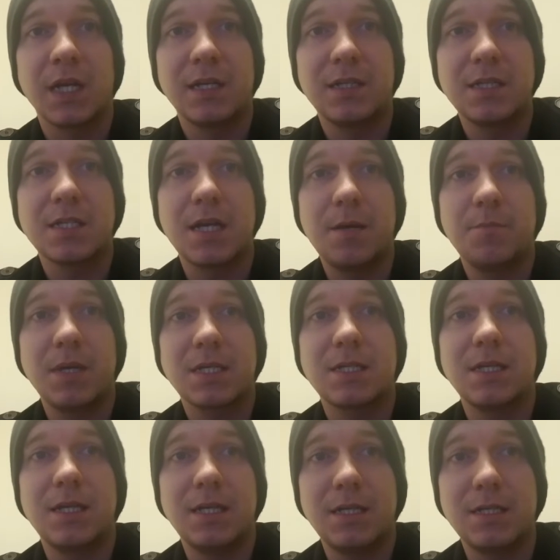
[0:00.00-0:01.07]
this game makes
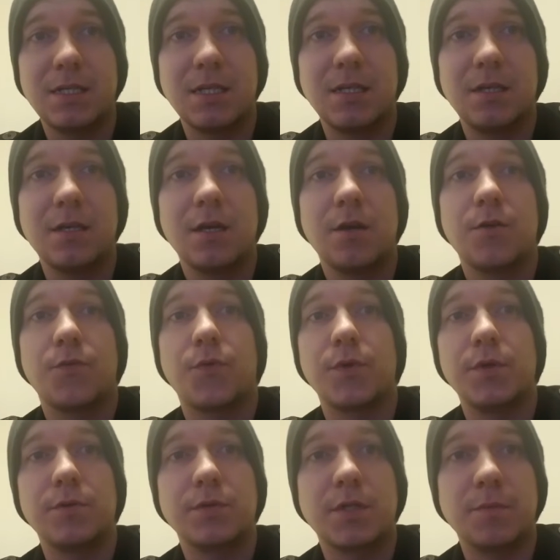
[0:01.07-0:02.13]
it easy for
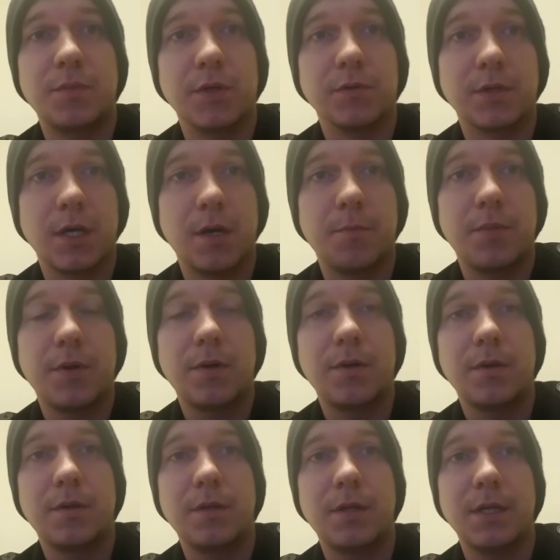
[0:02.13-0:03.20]
you to build up
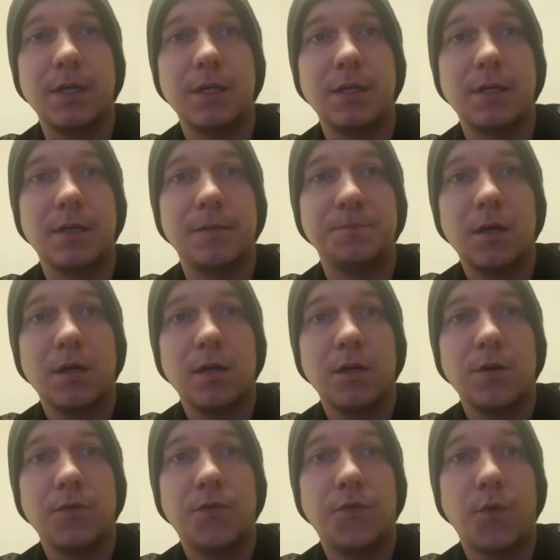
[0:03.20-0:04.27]
the
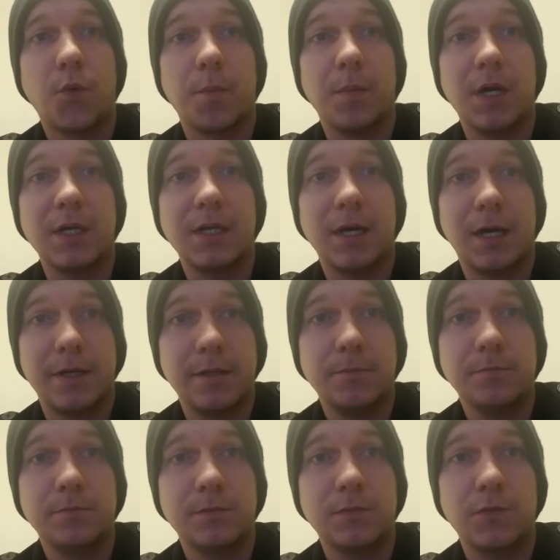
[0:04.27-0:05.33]
4 money
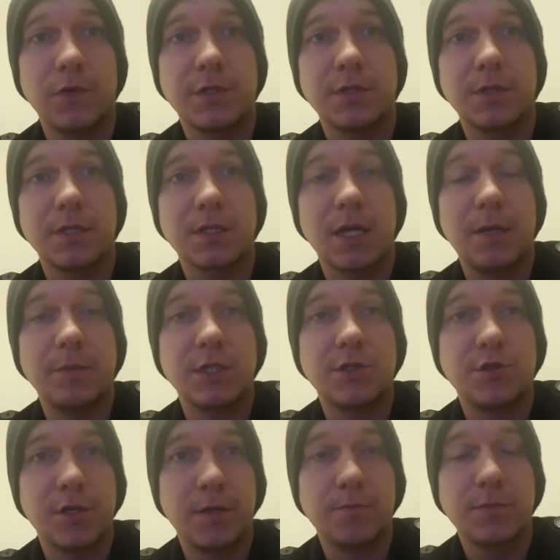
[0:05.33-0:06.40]
item, which in this game is
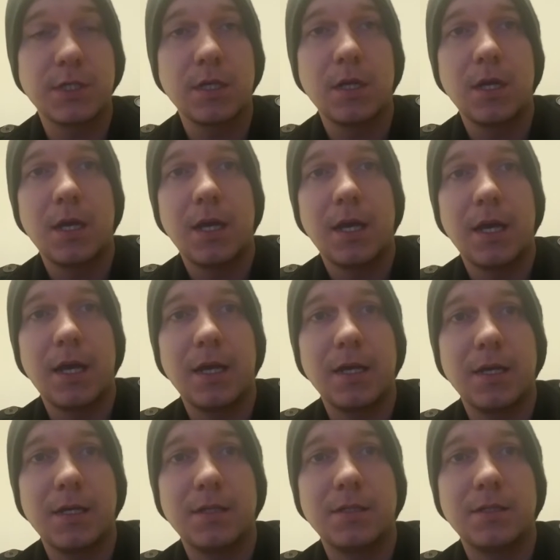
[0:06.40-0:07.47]
gems,
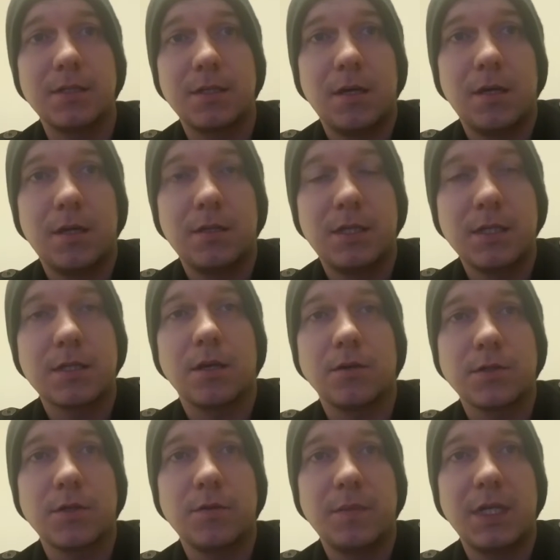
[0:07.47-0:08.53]
and this
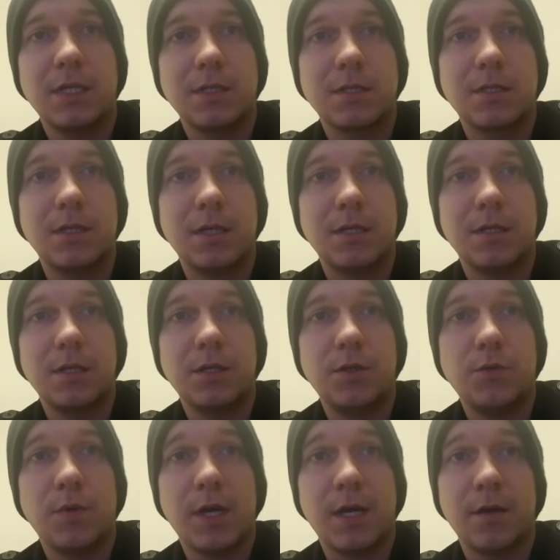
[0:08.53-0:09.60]
also means that
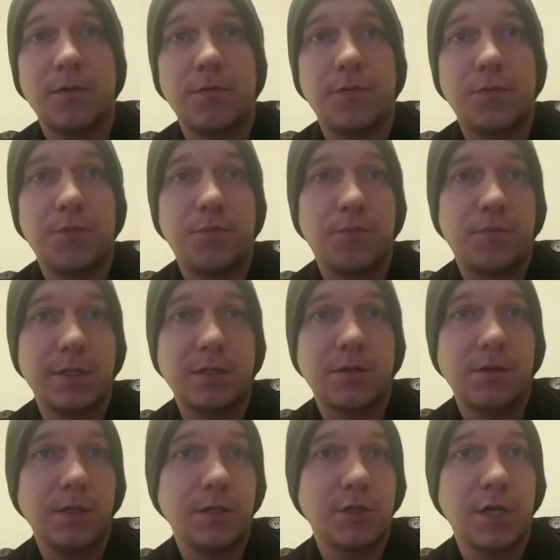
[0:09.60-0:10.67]
you have as
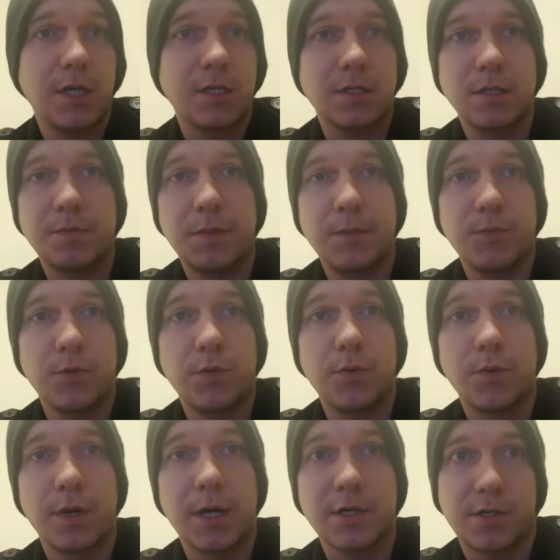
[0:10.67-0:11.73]
good a chance as people who
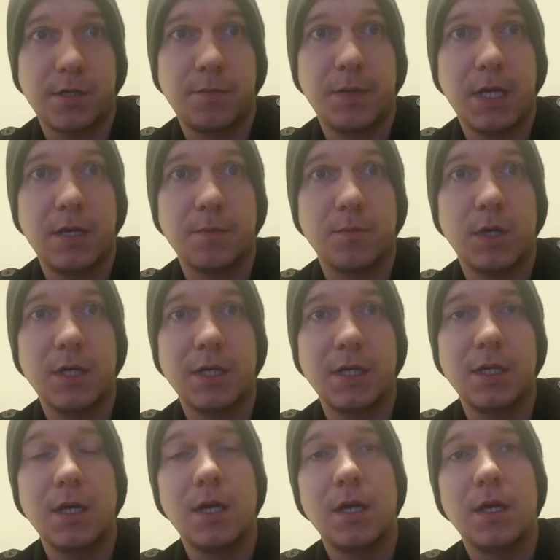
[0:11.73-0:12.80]
are actually paying
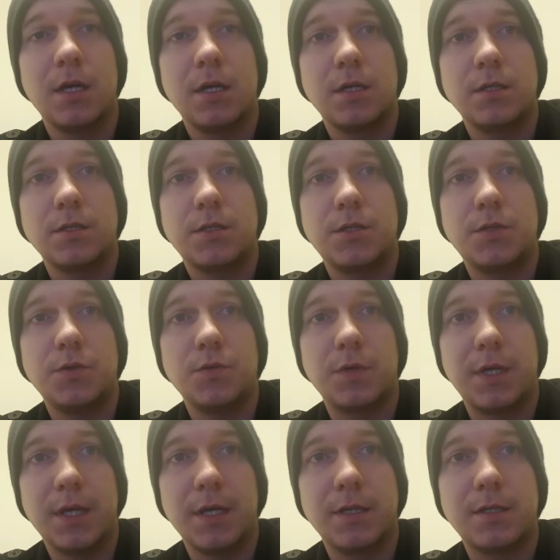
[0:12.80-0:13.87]
money to
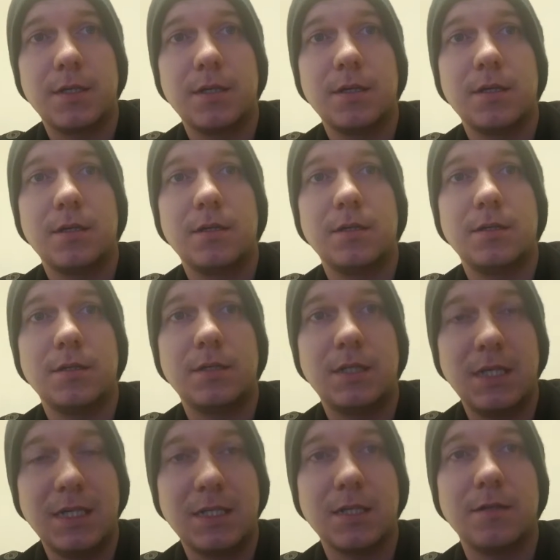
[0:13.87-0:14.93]
get
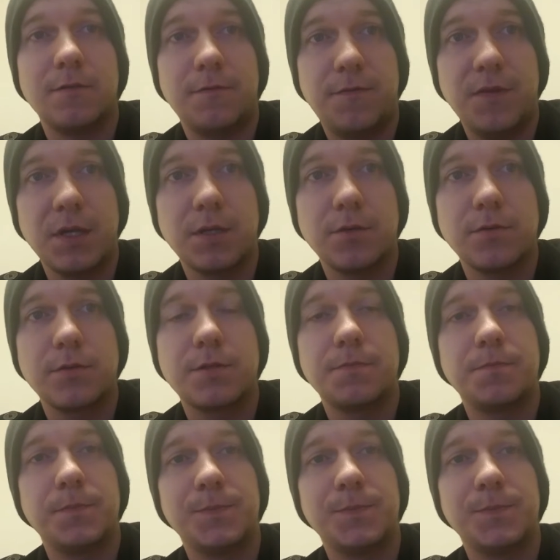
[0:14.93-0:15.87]
decent figures.